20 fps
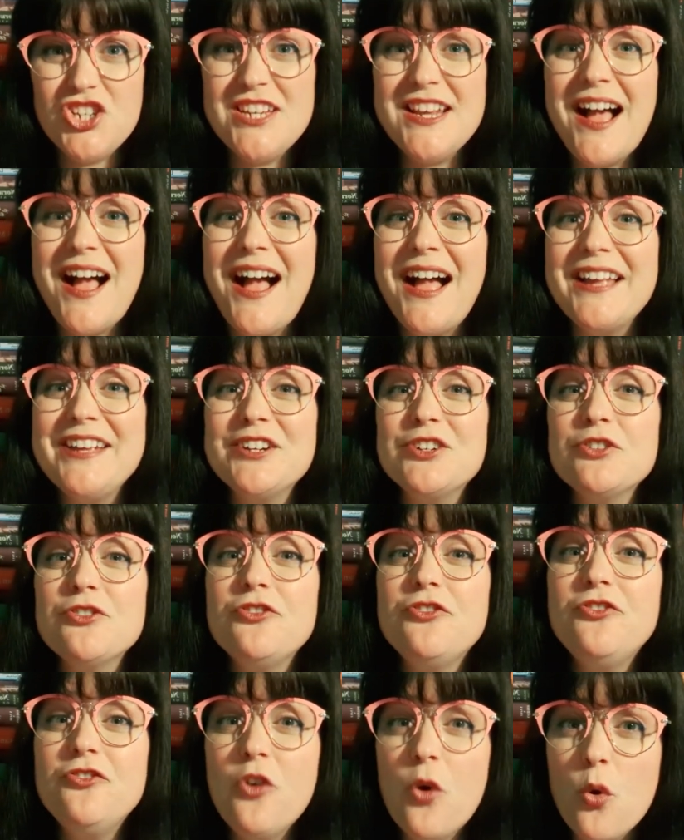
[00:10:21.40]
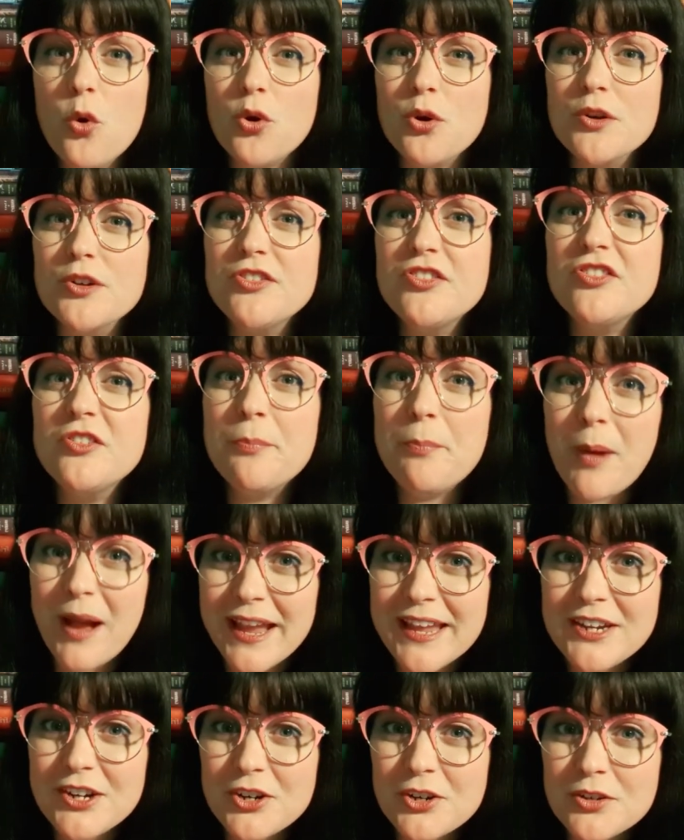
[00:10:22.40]
She hired 4
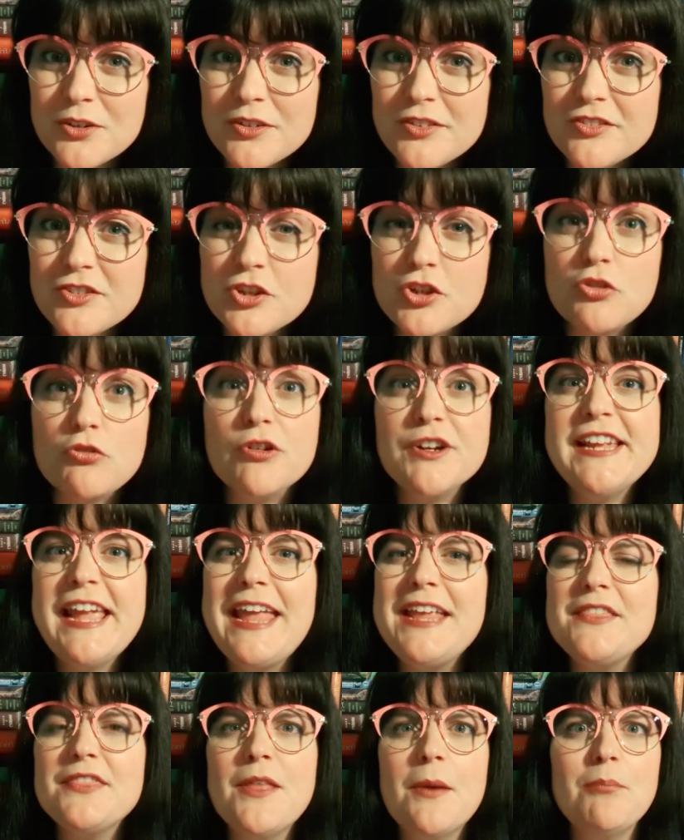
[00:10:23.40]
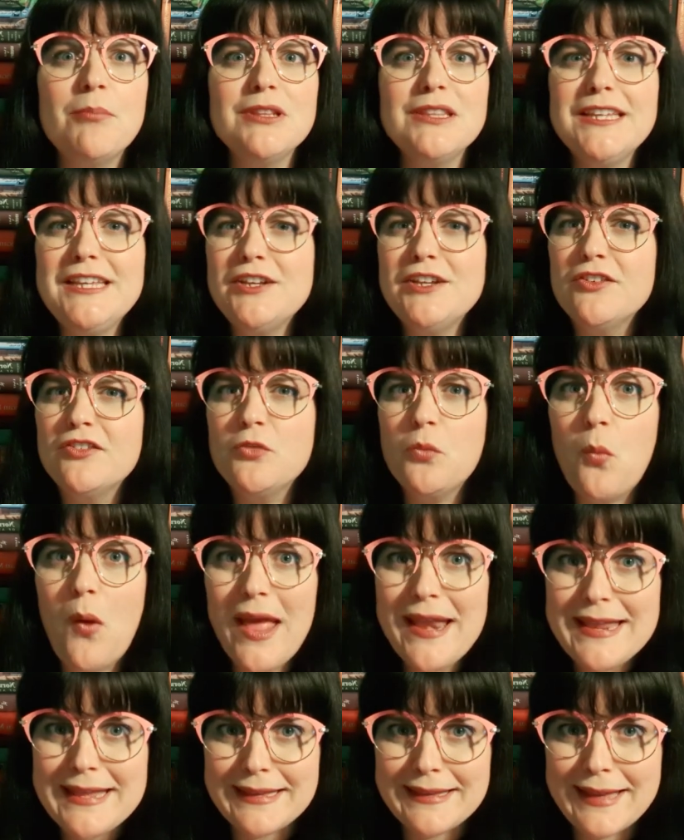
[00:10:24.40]
spiders to create Thumbelina's
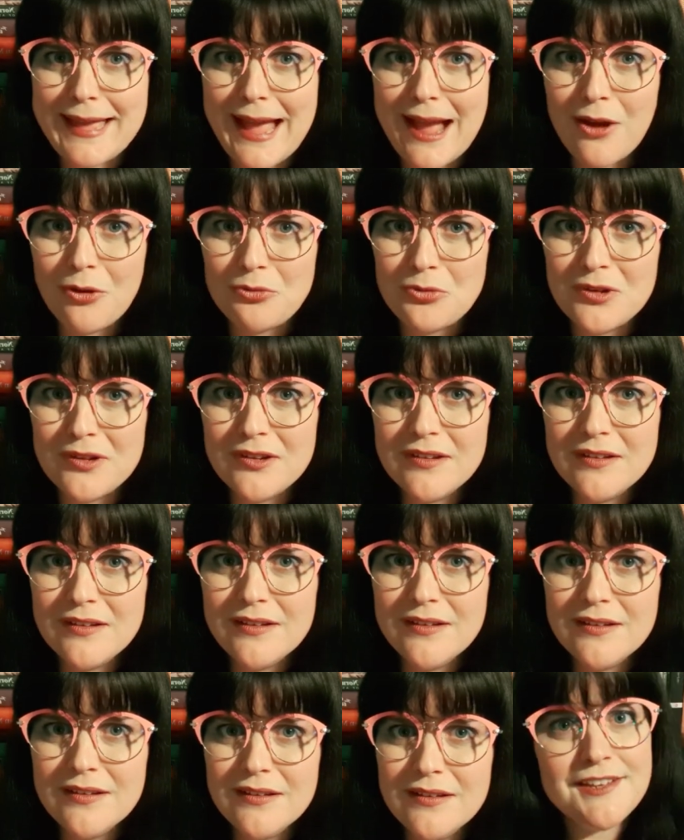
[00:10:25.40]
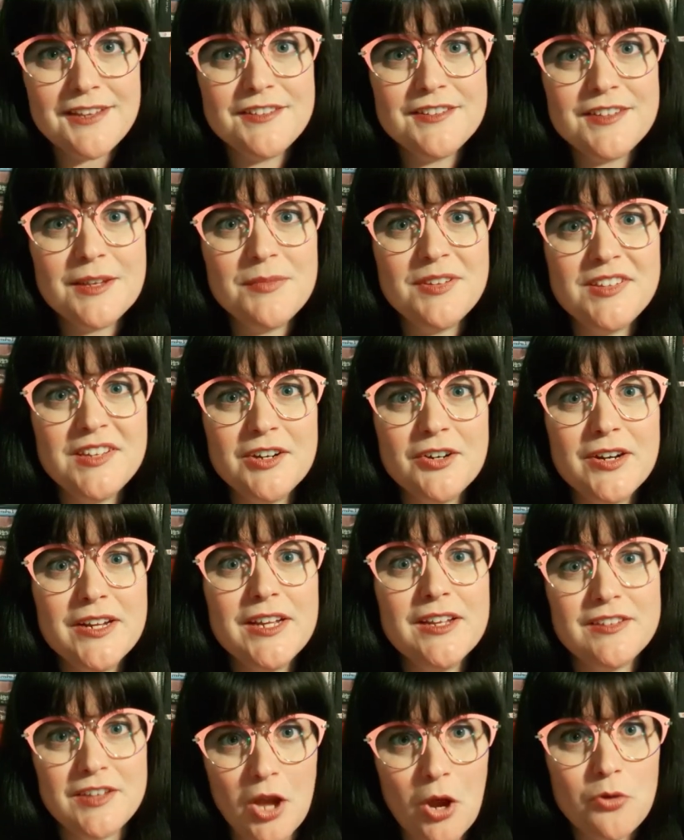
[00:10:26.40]
wedding gown. That is some
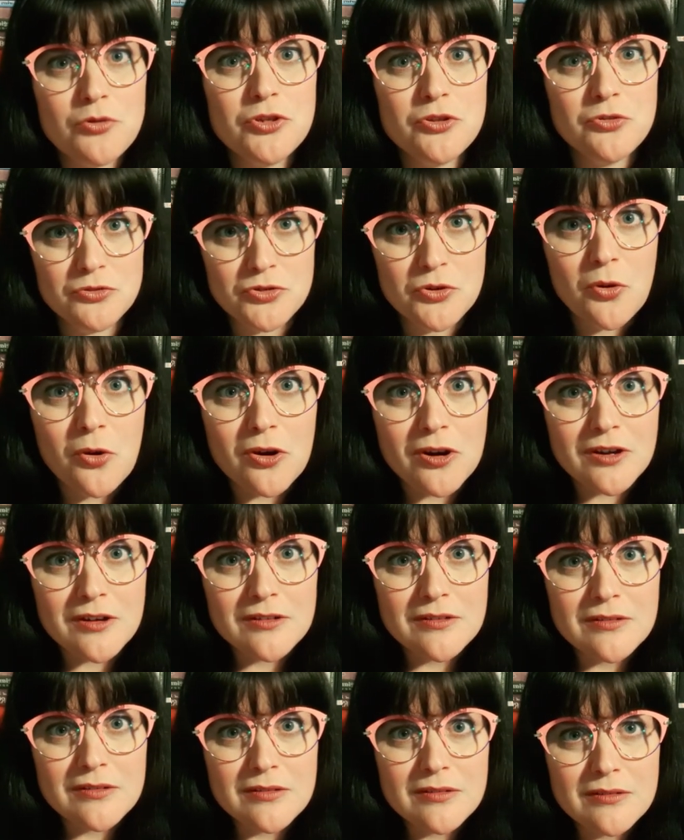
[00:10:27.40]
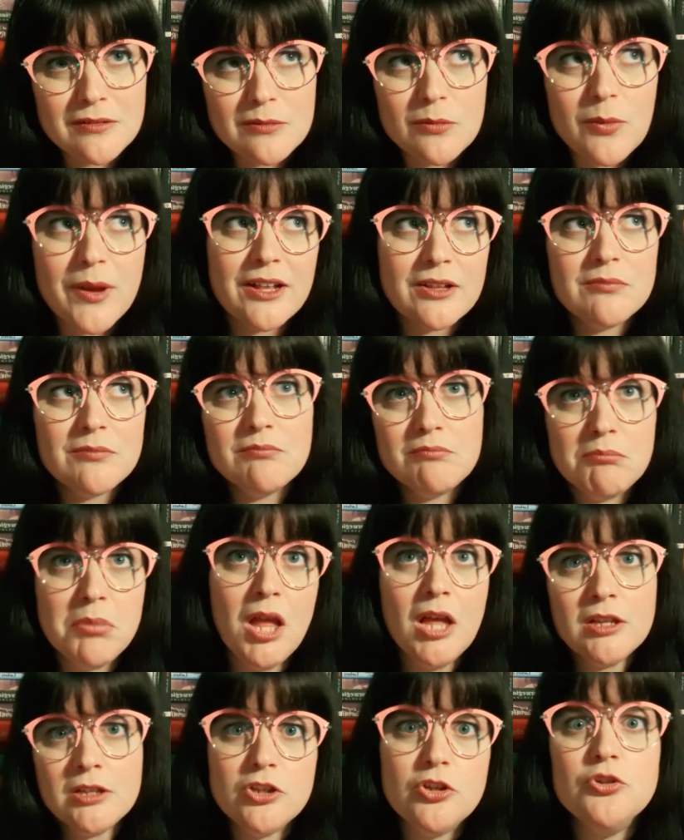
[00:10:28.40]
serious haute couture. Well,
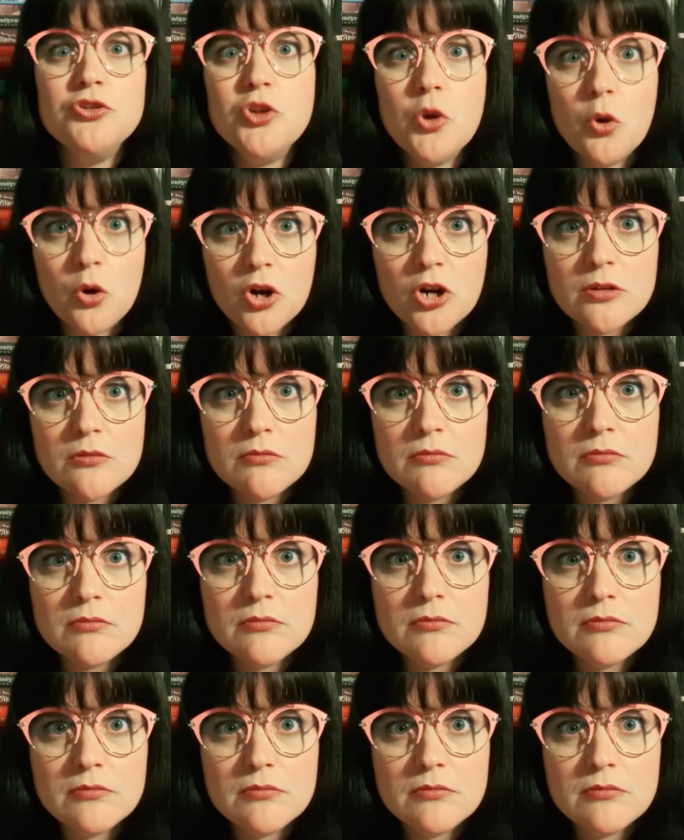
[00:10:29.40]
bug couture.